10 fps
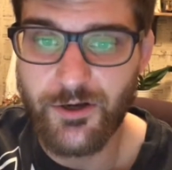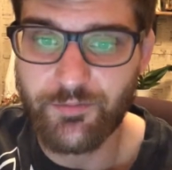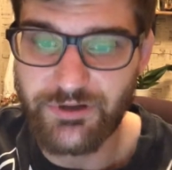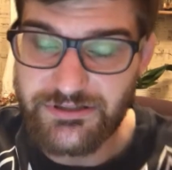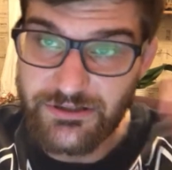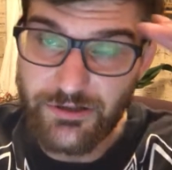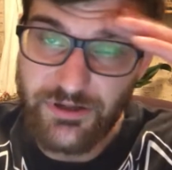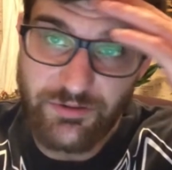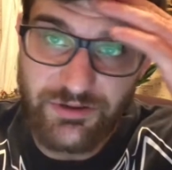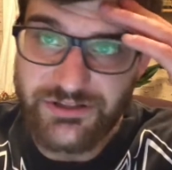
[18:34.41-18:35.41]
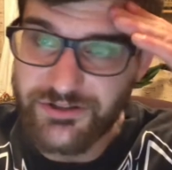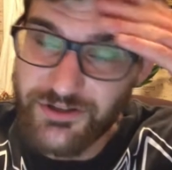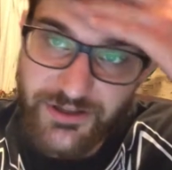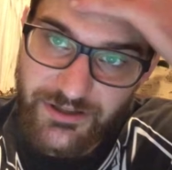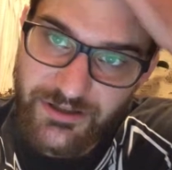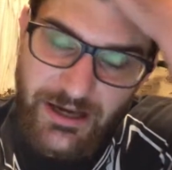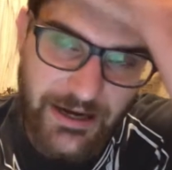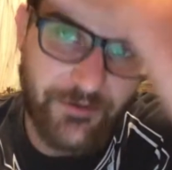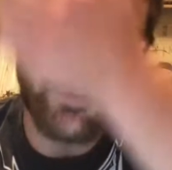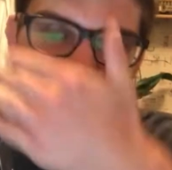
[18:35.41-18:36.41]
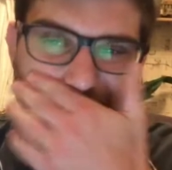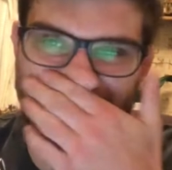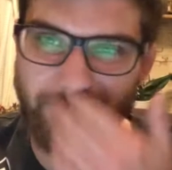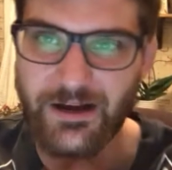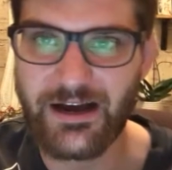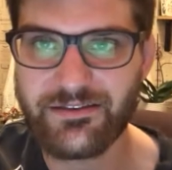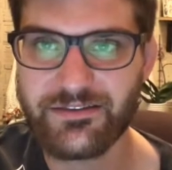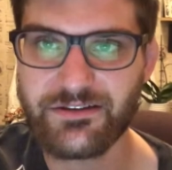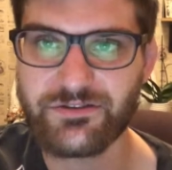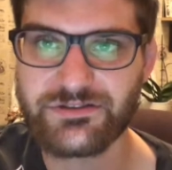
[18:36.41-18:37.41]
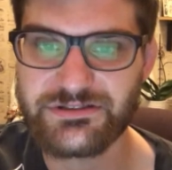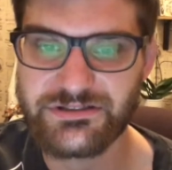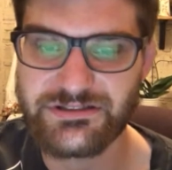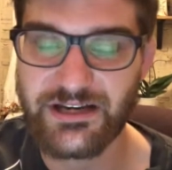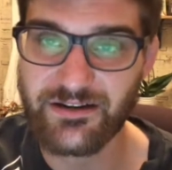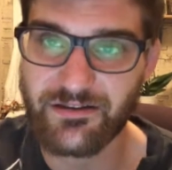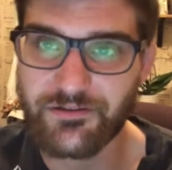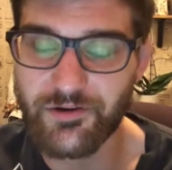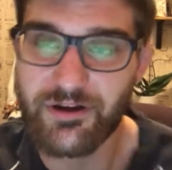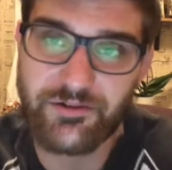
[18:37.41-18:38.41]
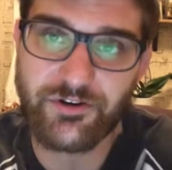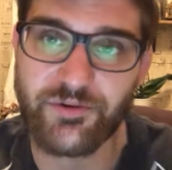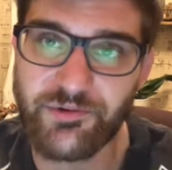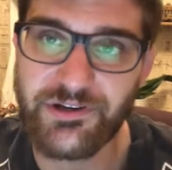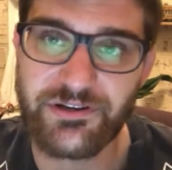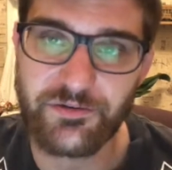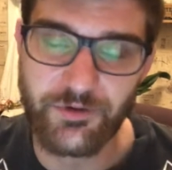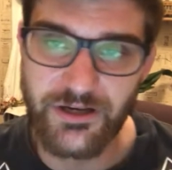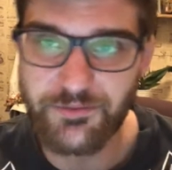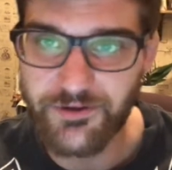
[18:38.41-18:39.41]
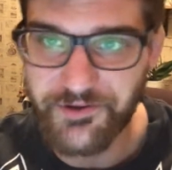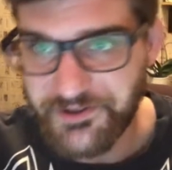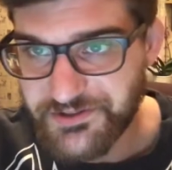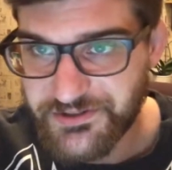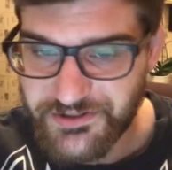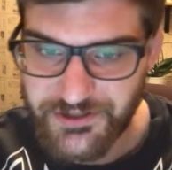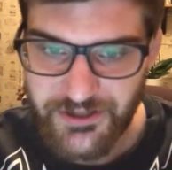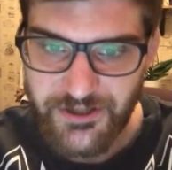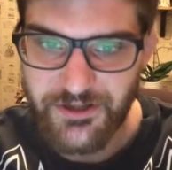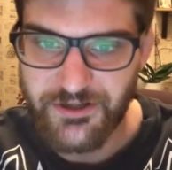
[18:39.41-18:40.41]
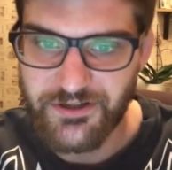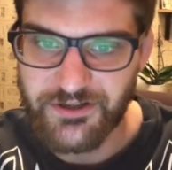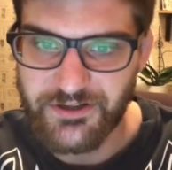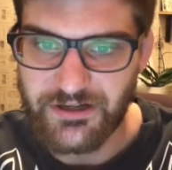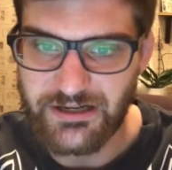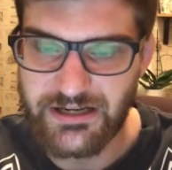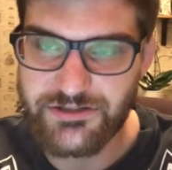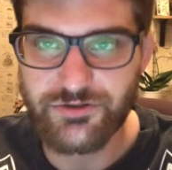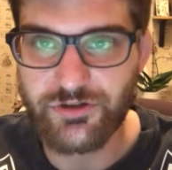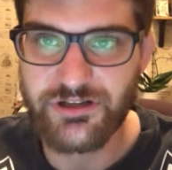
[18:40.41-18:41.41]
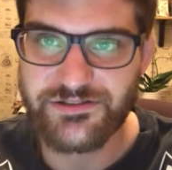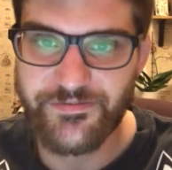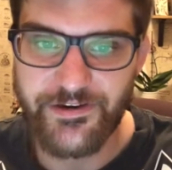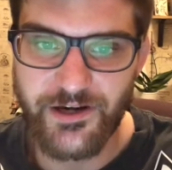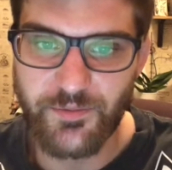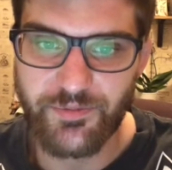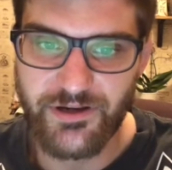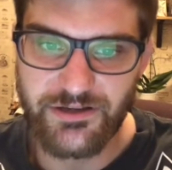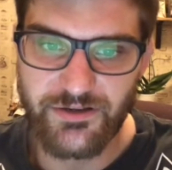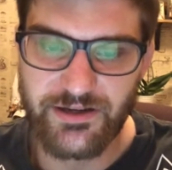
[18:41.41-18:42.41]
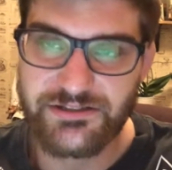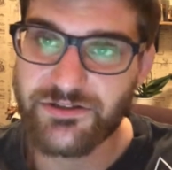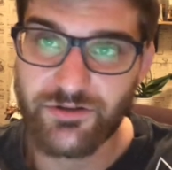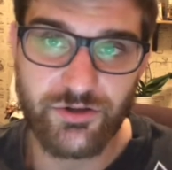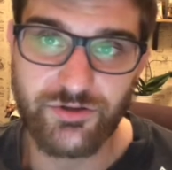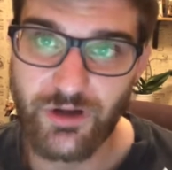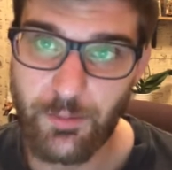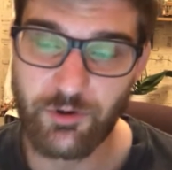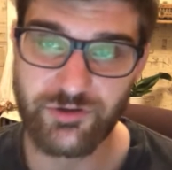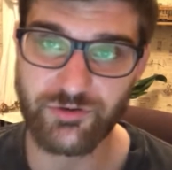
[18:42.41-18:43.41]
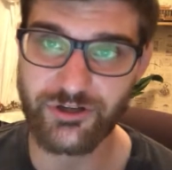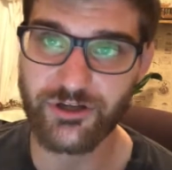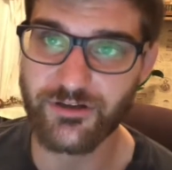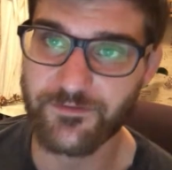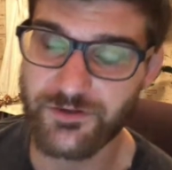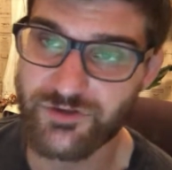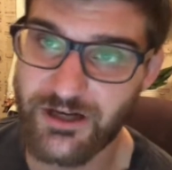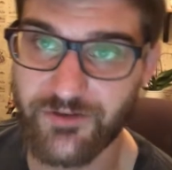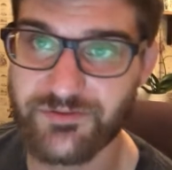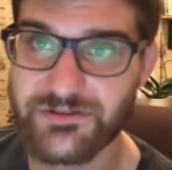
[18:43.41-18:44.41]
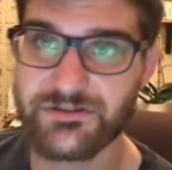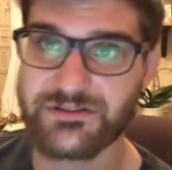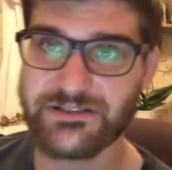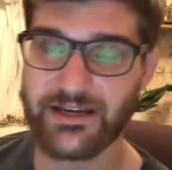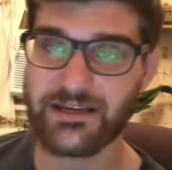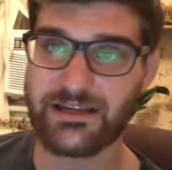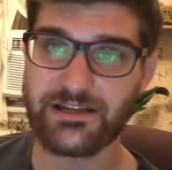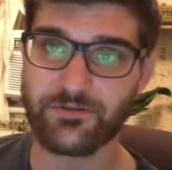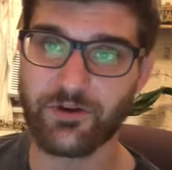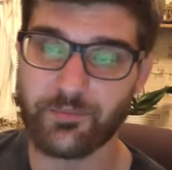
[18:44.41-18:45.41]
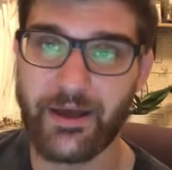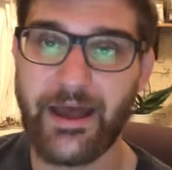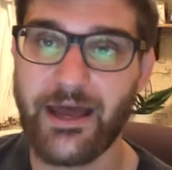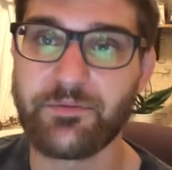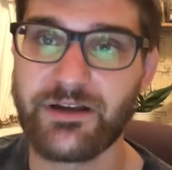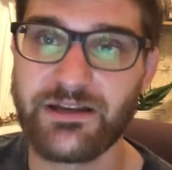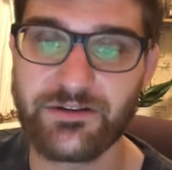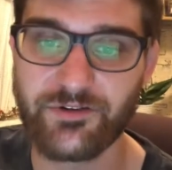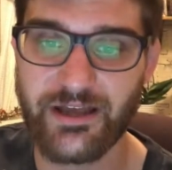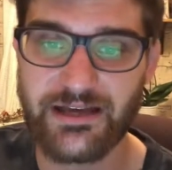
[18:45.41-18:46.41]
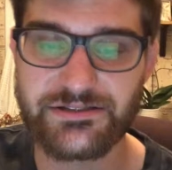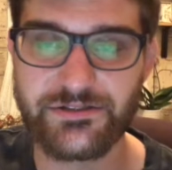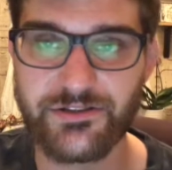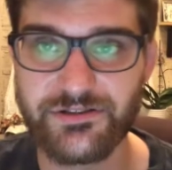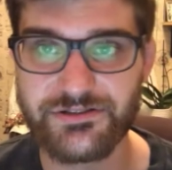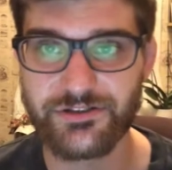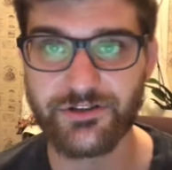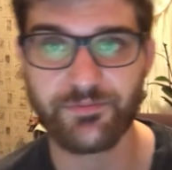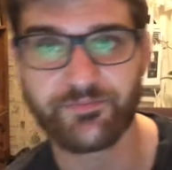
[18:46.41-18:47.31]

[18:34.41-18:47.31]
but he looked good. I don't know, man. I think the second and third round could have went either way, to be honest. I guess the draw is fair, but I just know CUTELABA looked really good in the first round. Second, he didn't look bad, but he didn't look as good. So,